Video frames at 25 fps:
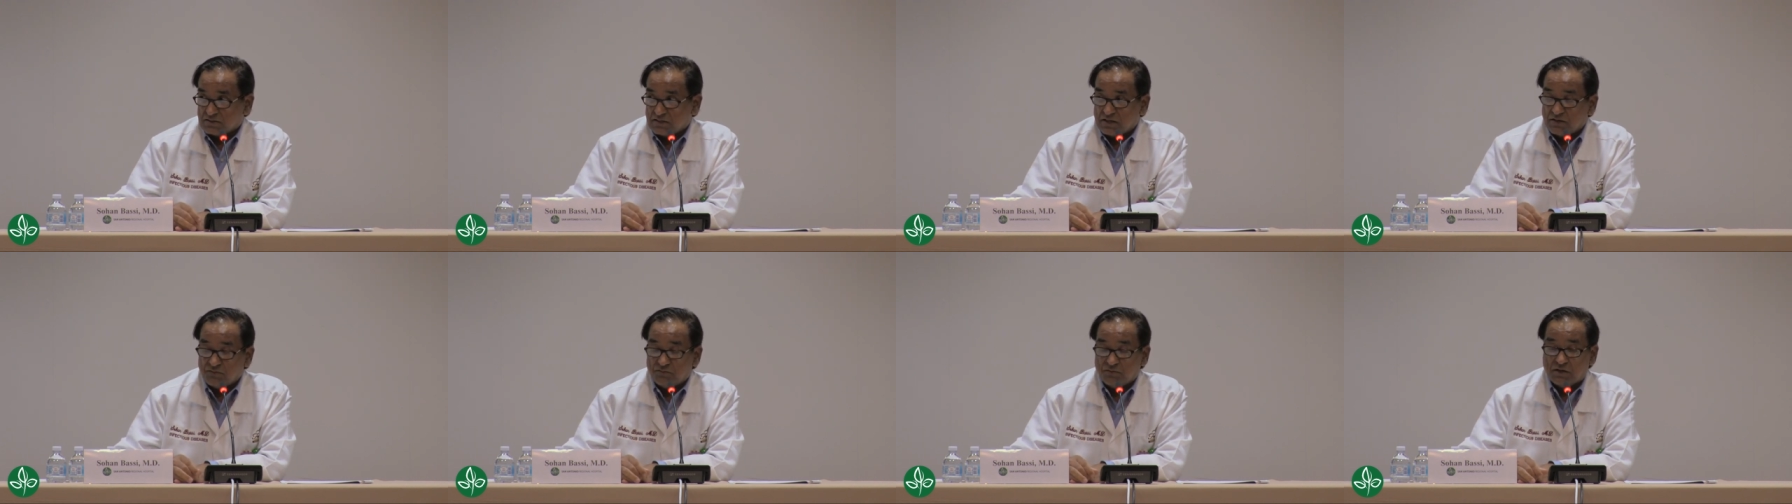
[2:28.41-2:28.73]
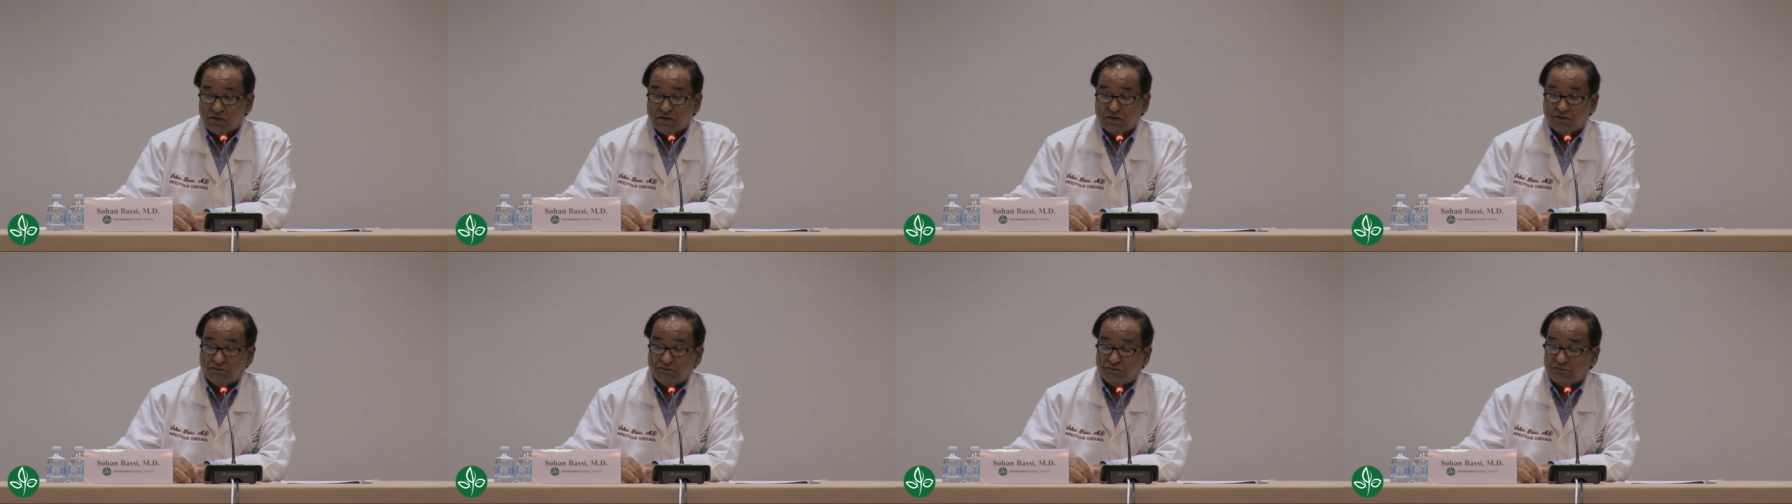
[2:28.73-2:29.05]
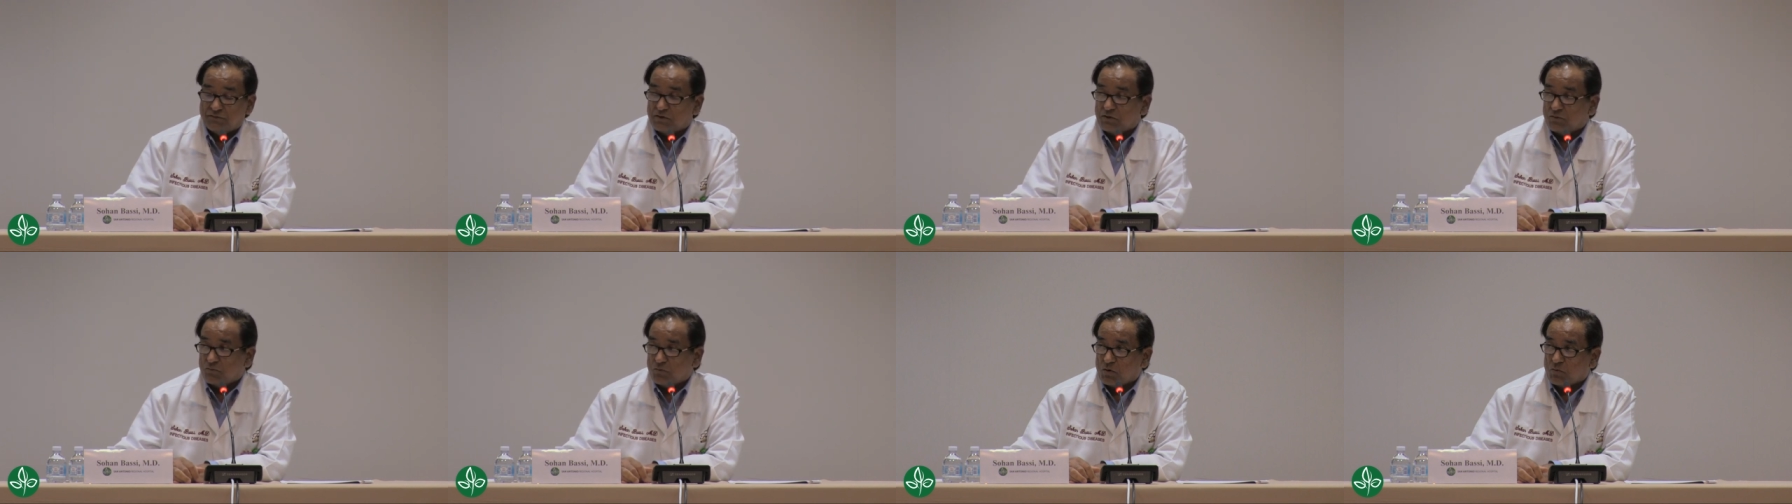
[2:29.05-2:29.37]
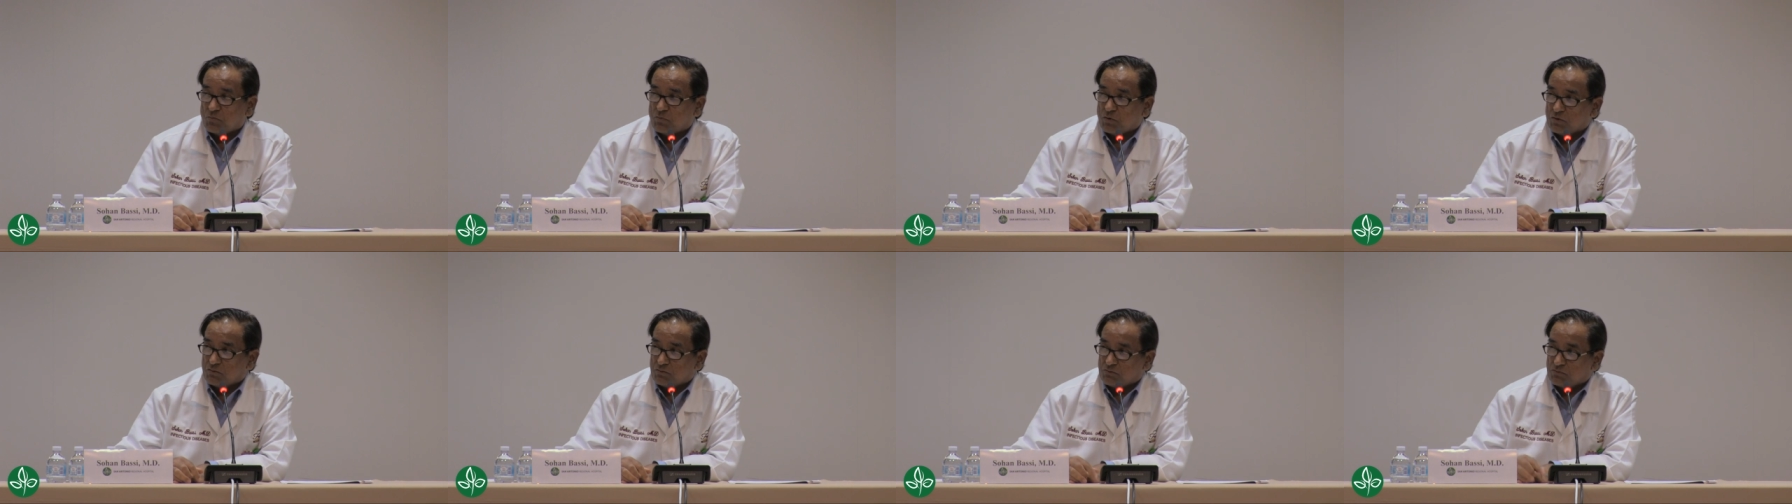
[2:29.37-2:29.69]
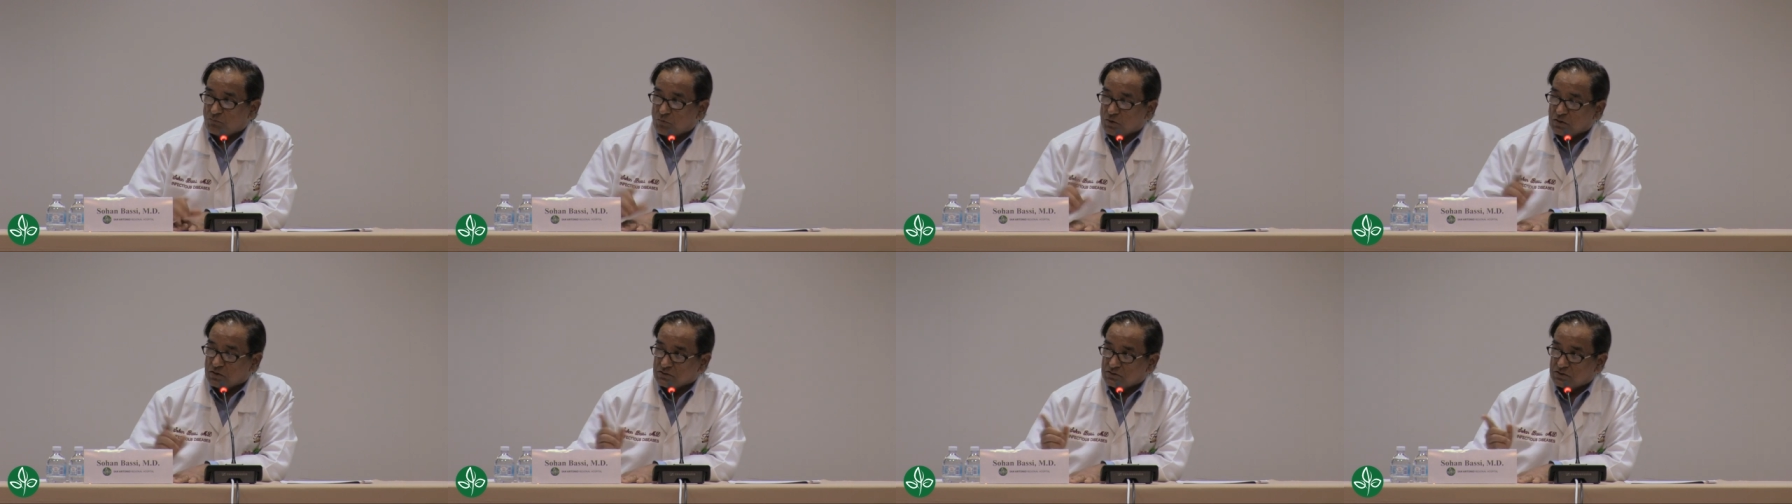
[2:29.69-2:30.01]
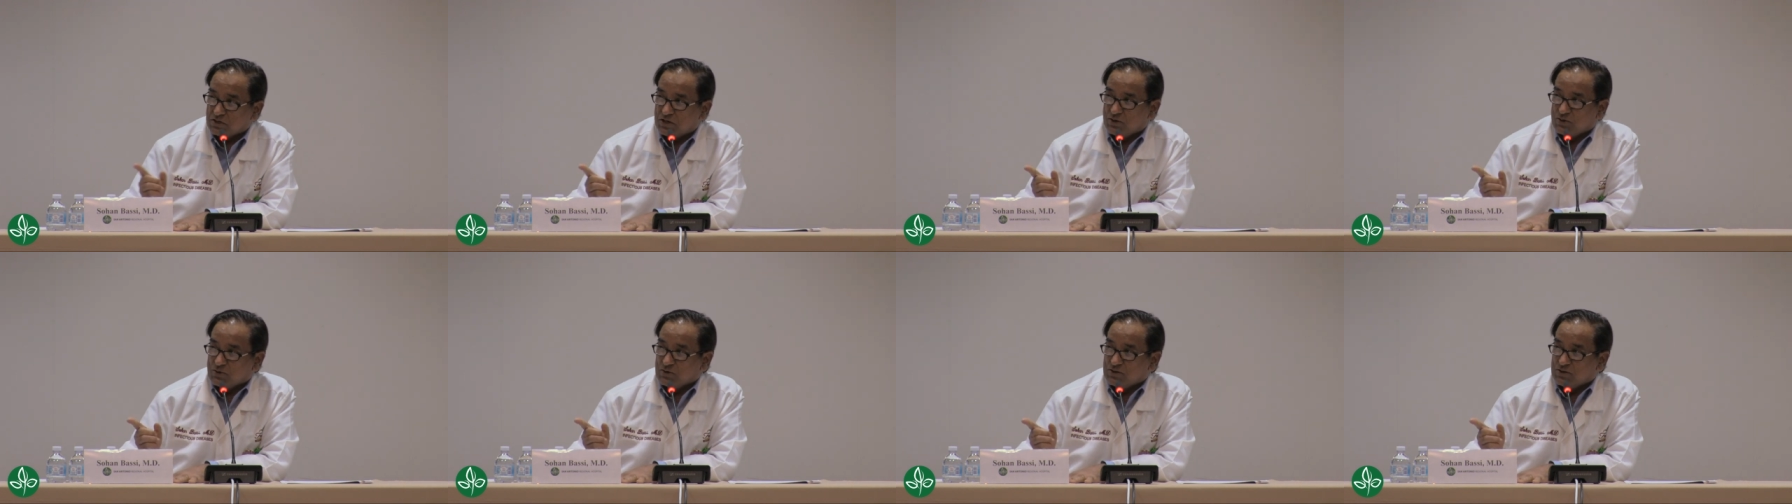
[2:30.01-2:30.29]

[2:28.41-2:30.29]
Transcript: even if, well, what, what is the